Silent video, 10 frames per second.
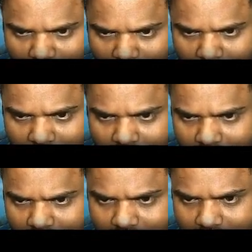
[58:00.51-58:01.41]

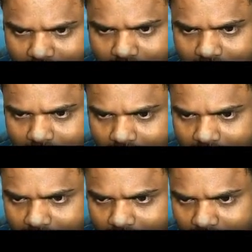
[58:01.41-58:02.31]
temperatures.
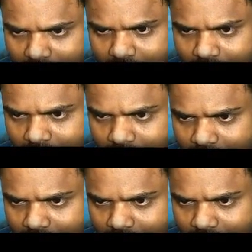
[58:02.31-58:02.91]
Okay,